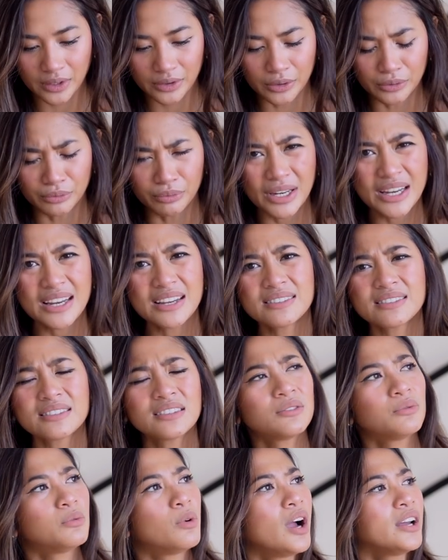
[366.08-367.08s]
The
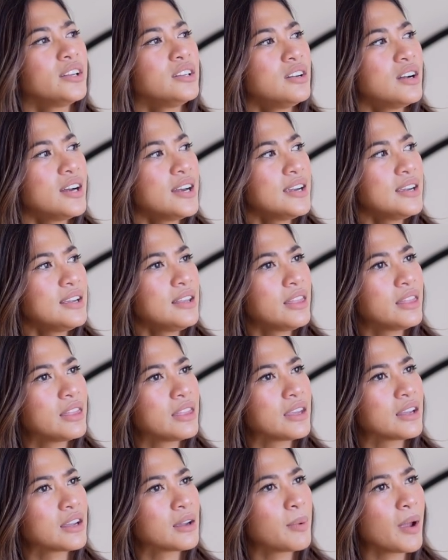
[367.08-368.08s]
reason, why did I
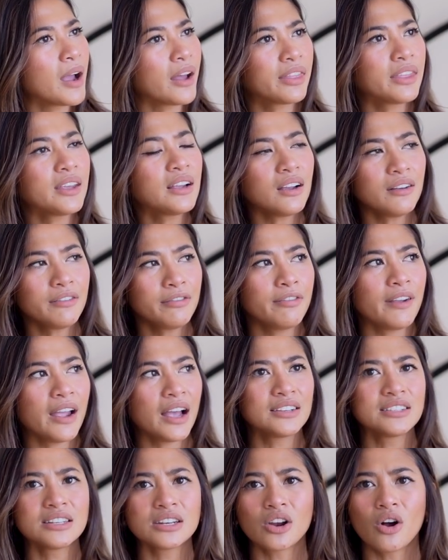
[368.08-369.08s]
think about it? I think I
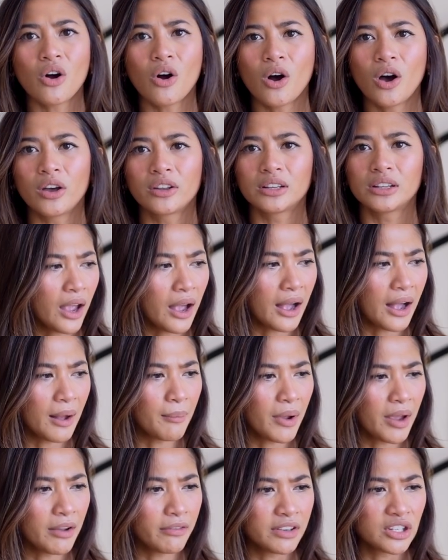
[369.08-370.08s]
found it on um,
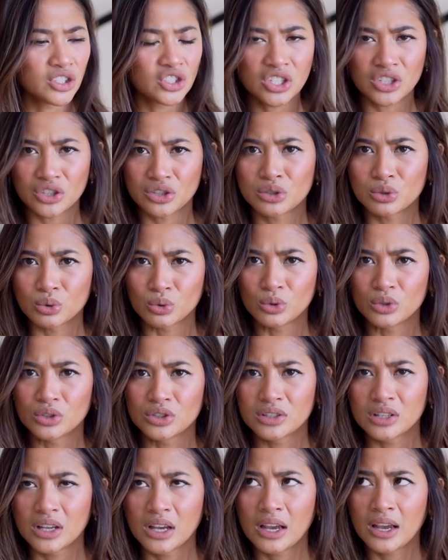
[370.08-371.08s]
a vintage
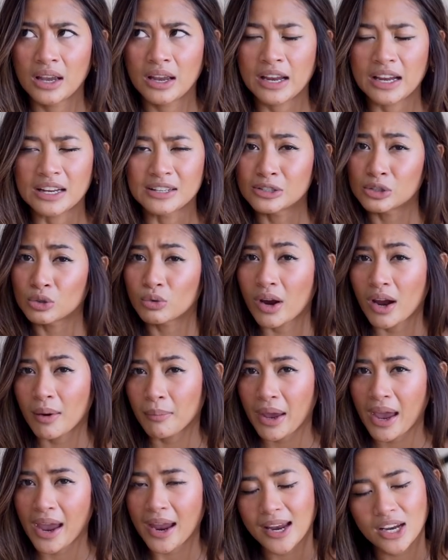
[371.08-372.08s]
store's Instagram
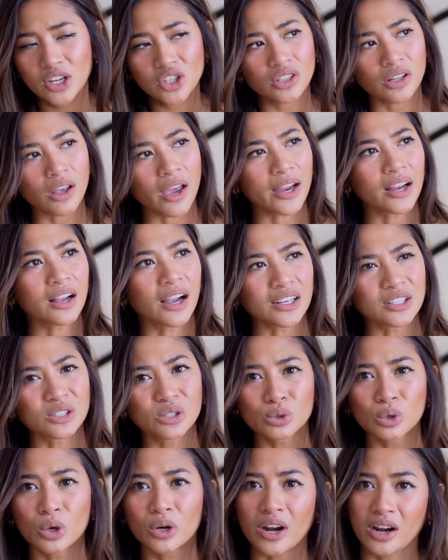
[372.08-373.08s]
page. Like, I
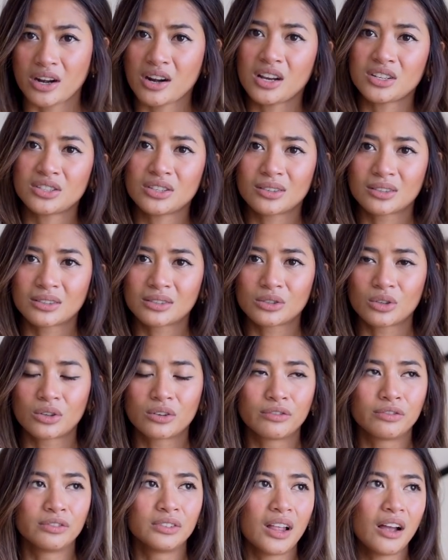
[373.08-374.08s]
saw it and I just sort
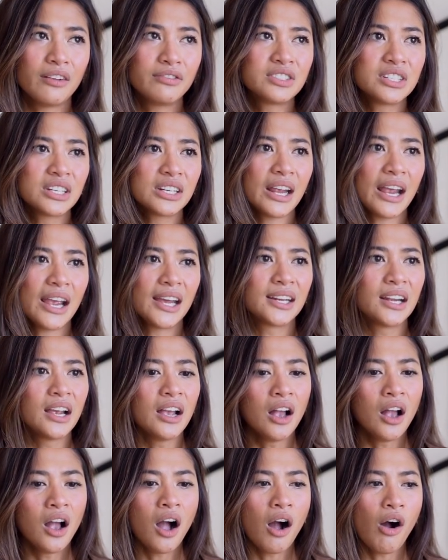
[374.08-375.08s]
of loved it. And
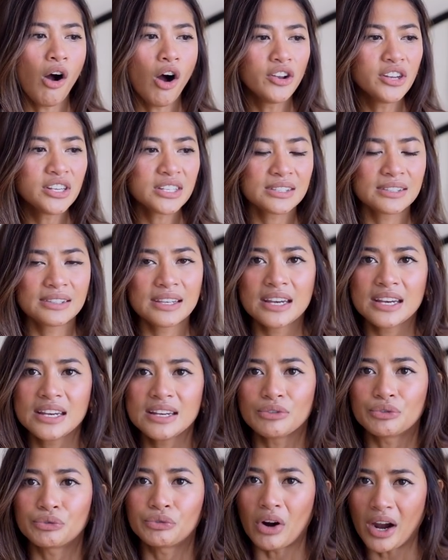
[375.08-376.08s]

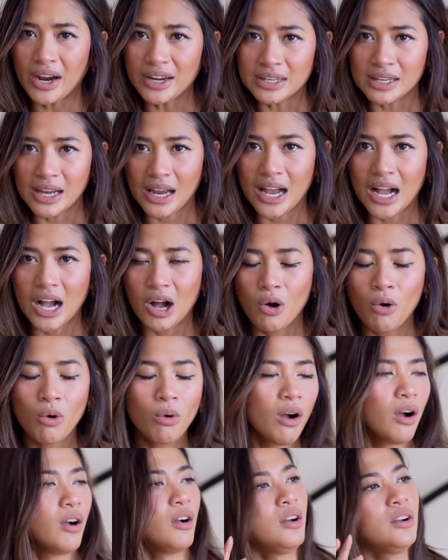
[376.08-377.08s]
honestly, right
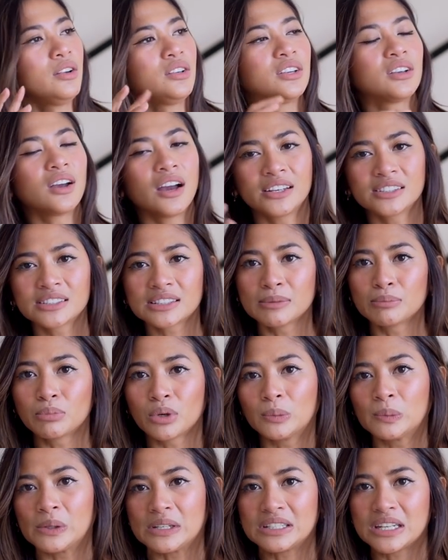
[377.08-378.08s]
now, you guys can
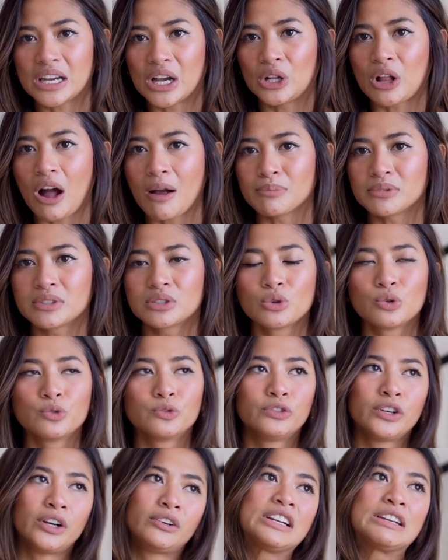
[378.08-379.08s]
probably tell I'm still
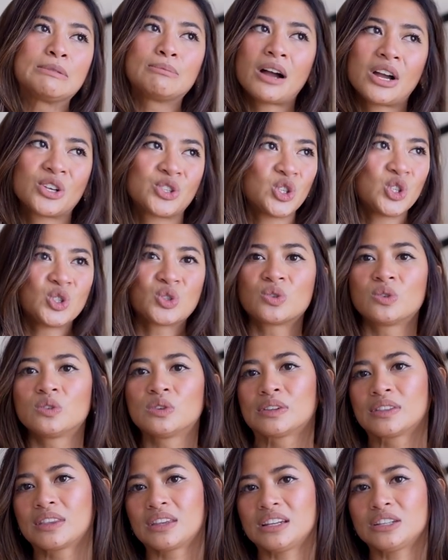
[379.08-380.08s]
very much
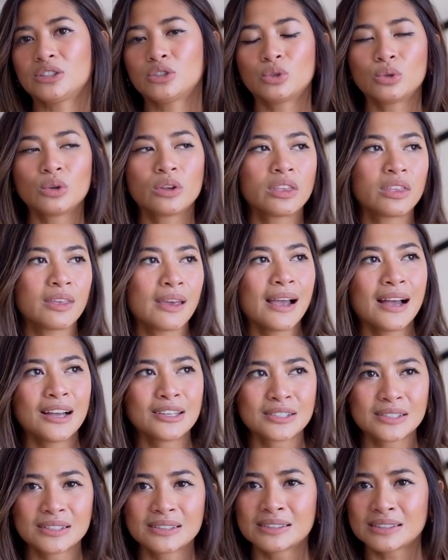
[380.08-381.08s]
into the two
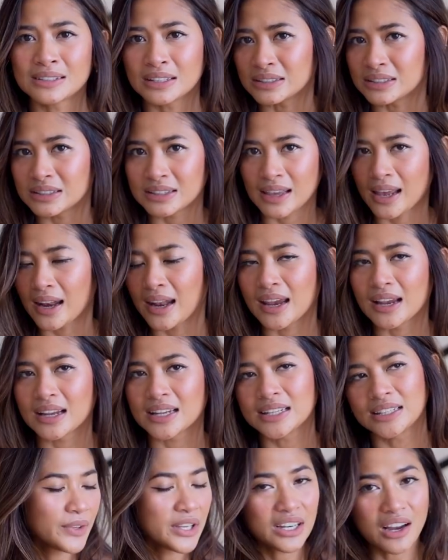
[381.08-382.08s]
thousands
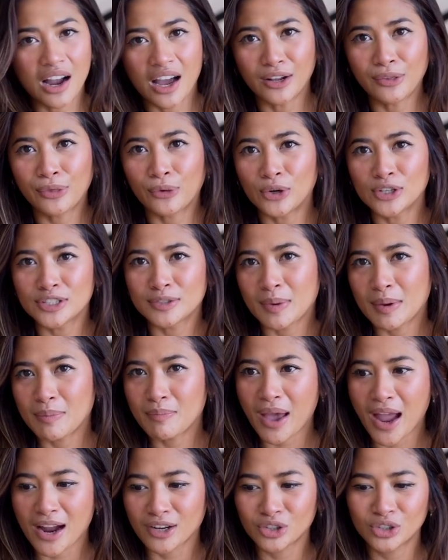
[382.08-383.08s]
aesthetic. It kind of throws me
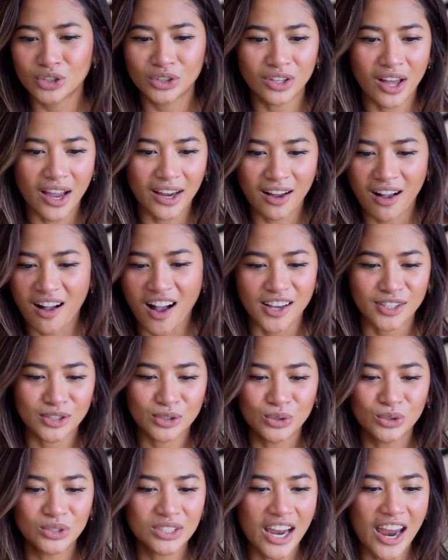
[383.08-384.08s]
back to like high
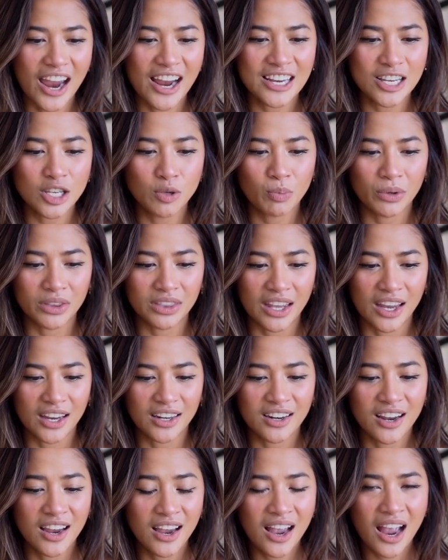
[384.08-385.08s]
school days, but
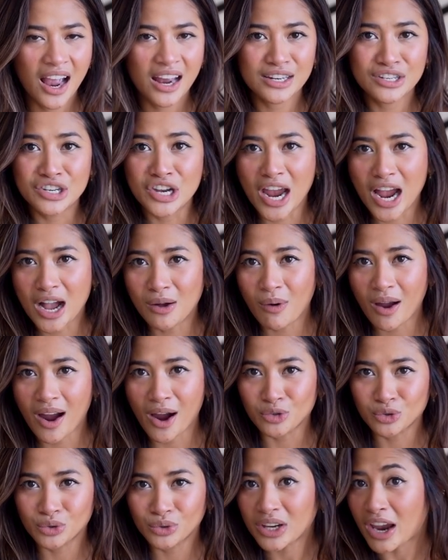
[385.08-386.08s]
then now I
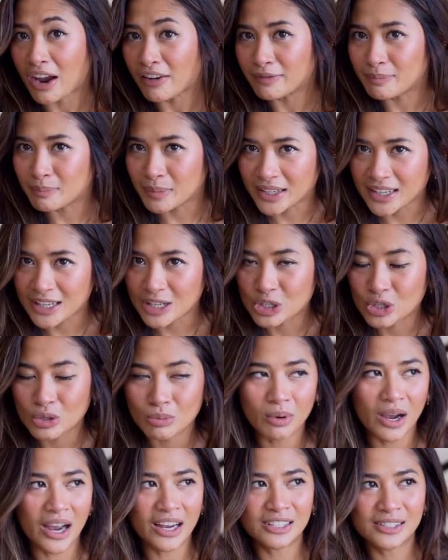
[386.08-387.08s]
actually have money to
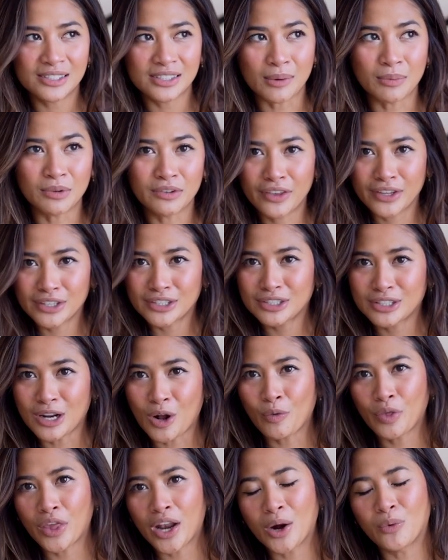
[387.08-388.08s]
buy some of the
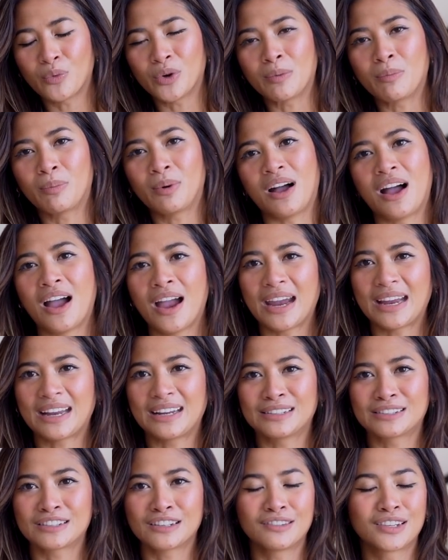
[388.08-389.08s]
stuff that I want to buy
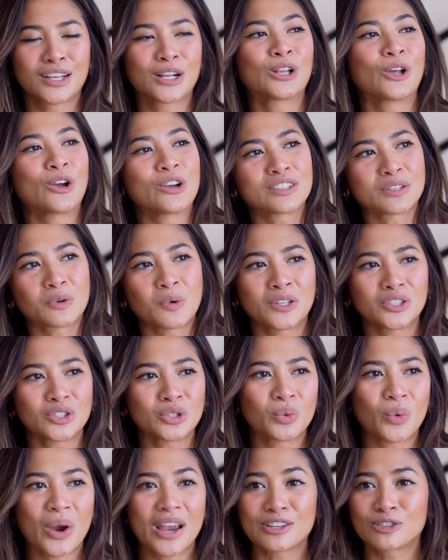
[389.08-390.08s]
and some of the clothes I want
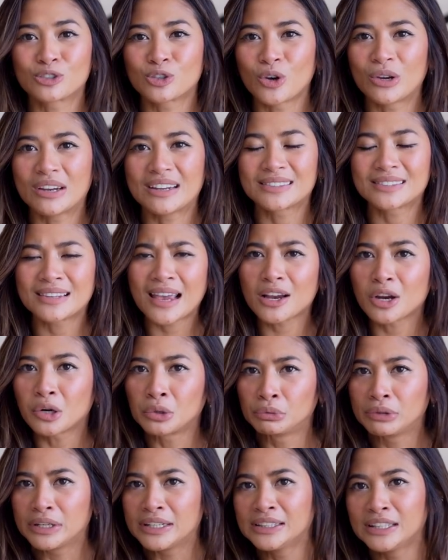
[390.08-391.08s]
to wear. So it's like
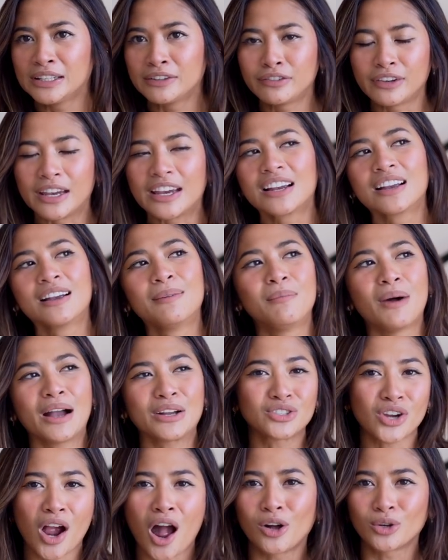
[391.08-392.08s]
reliving my
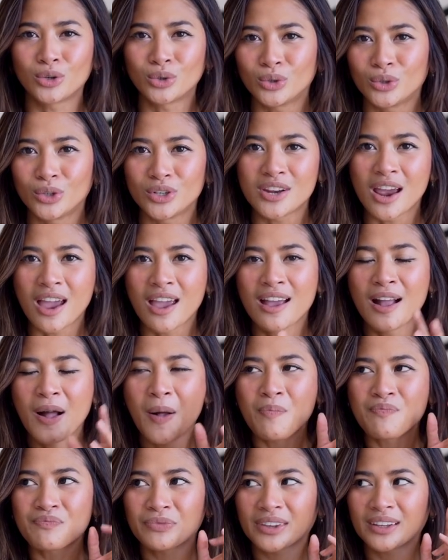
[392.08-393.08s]
childhood
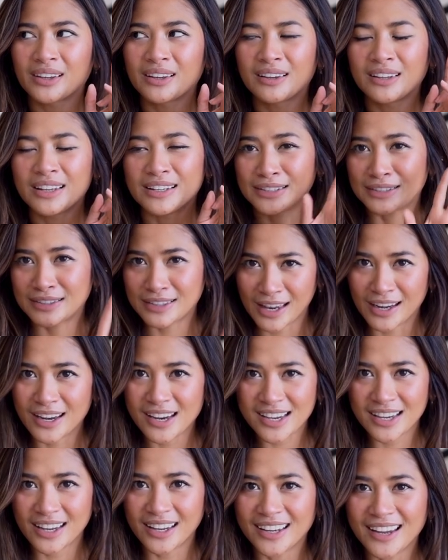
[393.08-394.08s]

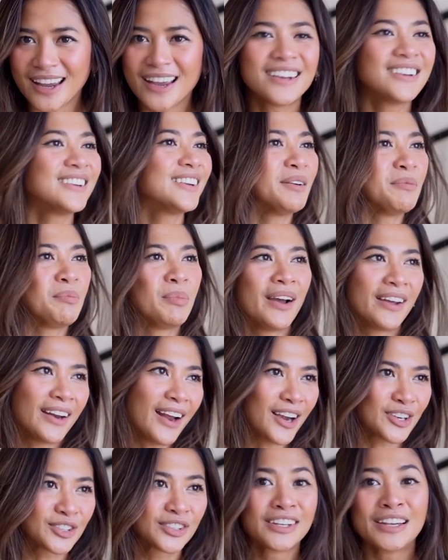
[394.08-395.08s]
aesthetic again, but
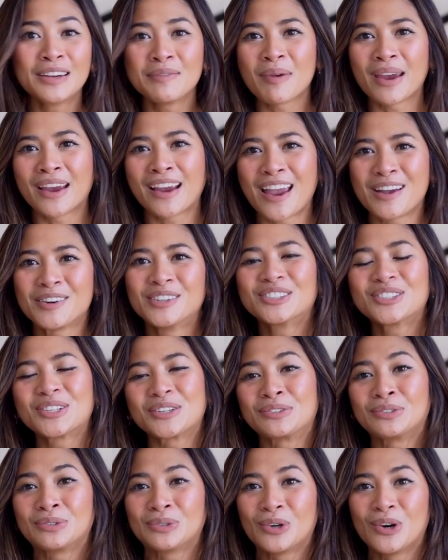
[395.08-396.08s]
actually being able to
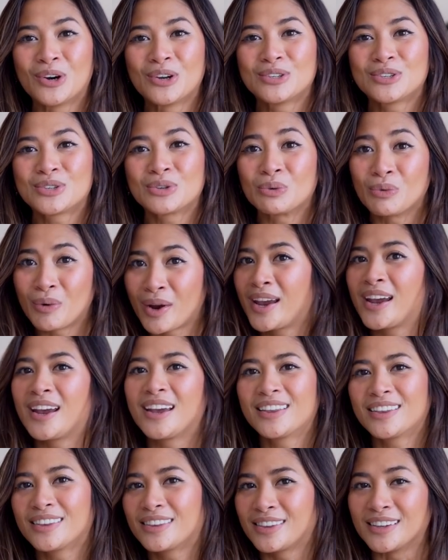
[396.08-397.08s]
afford to
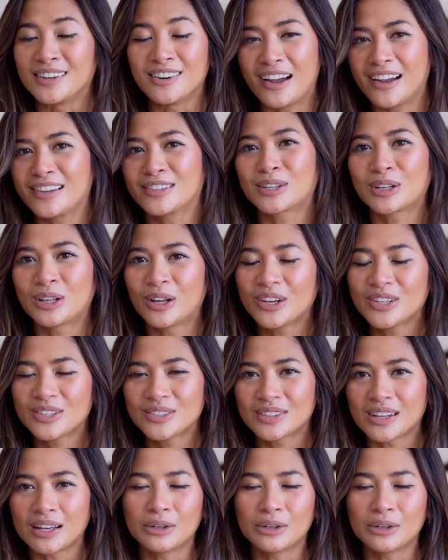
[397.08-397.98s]
wear the nice clothes.